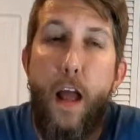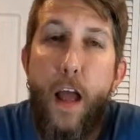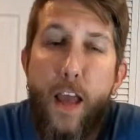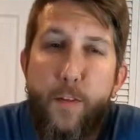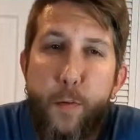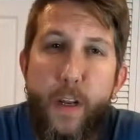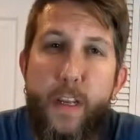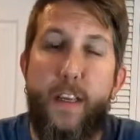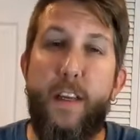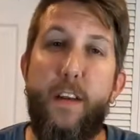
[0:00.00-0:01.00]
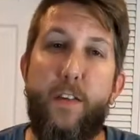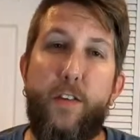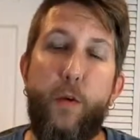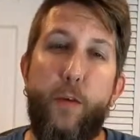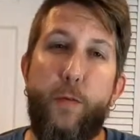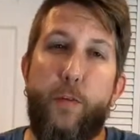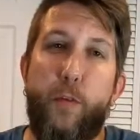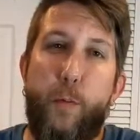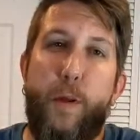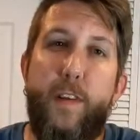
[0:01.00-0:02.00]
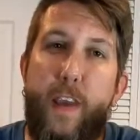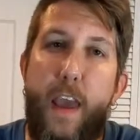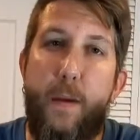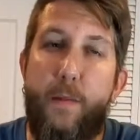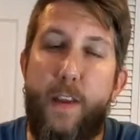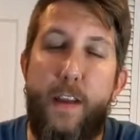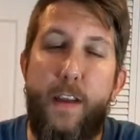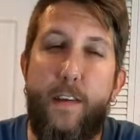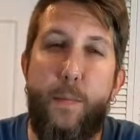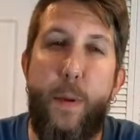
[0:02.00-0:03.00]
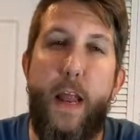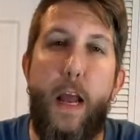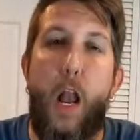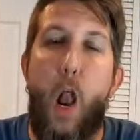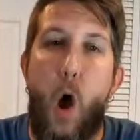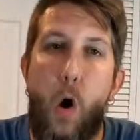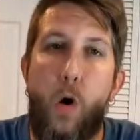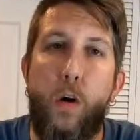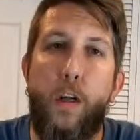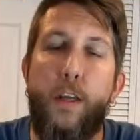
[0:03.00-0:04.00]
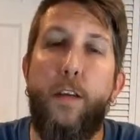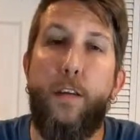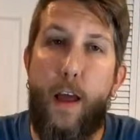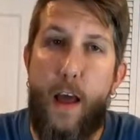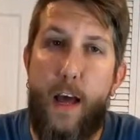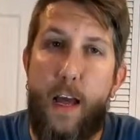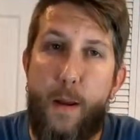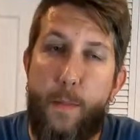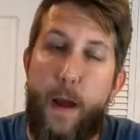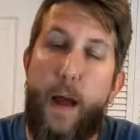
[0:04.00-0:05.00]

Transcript: Hey everybody, it is Stork from Stork Plays Games, and it has been a long time.